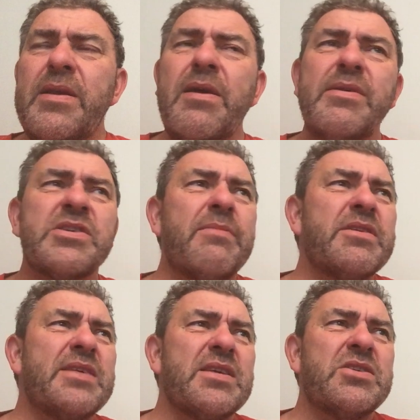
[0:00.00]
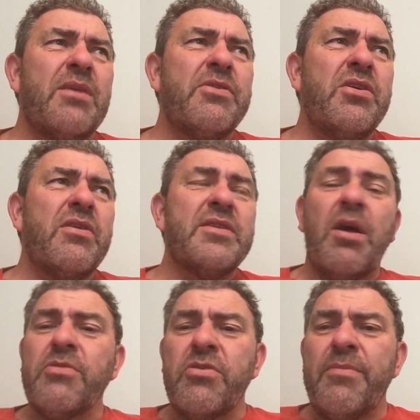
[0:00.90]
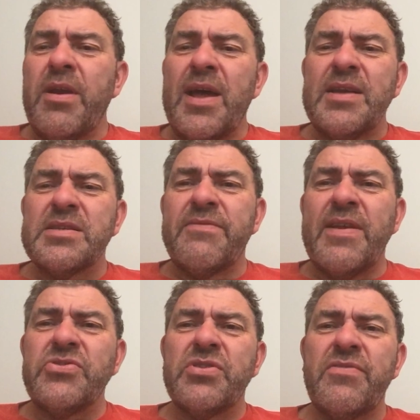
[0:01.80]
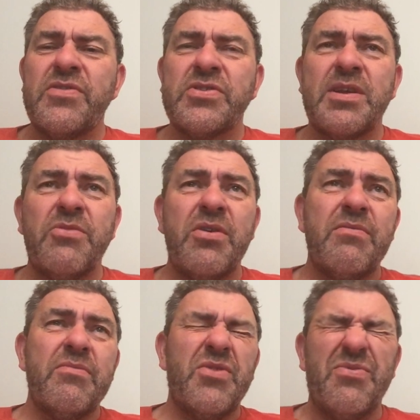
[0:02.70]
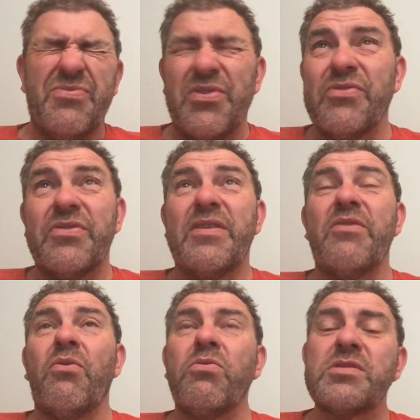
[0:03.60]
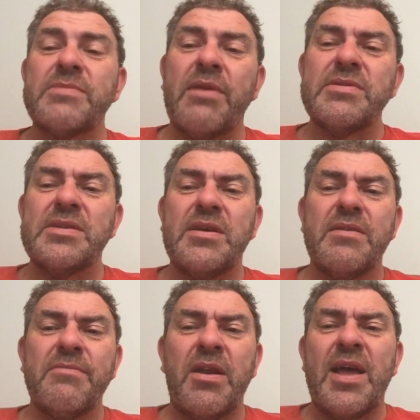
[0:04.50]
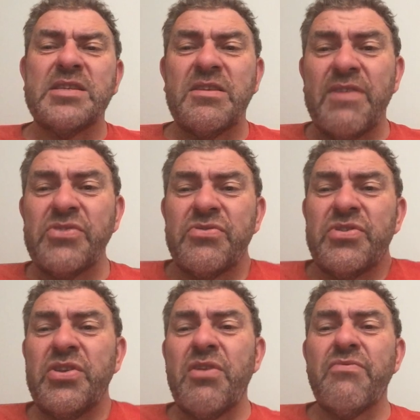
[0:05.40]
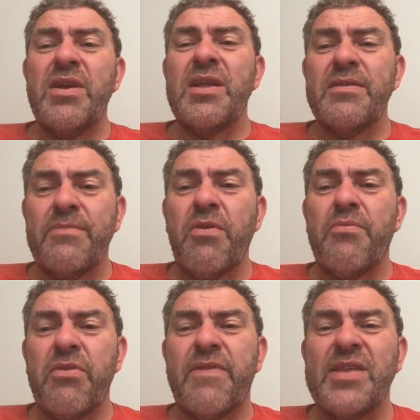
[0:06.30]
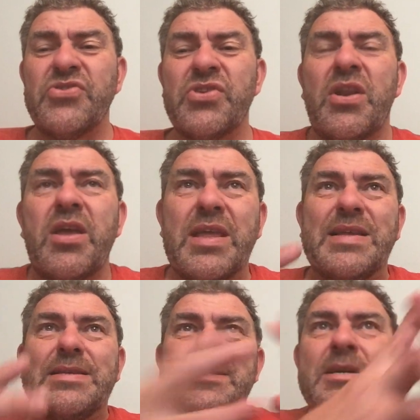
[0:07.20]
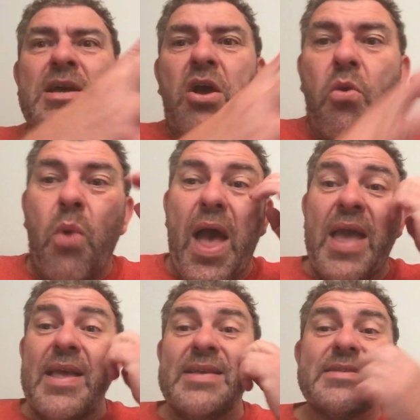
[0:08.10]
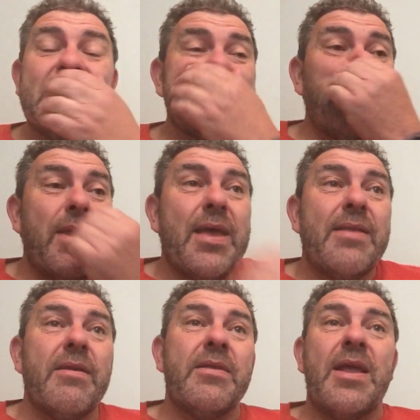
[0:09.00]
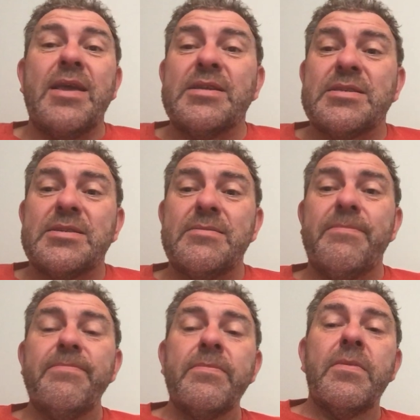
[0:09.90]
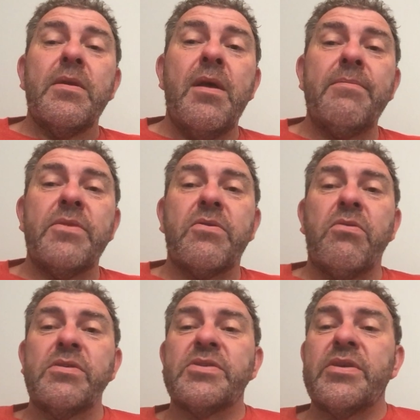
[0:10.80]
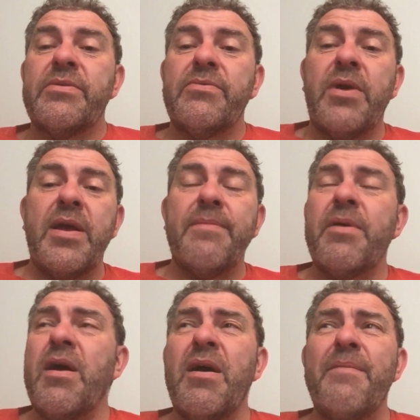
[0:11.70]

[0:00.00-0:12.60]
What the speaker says: know, it's coming to that time of year that I'm going on my last adventure for the summer. It's autumn now, isn't it? My last adventure of the year, really, the proper adventure, like away, is this weekend at the lakes, up into Coniston Way. But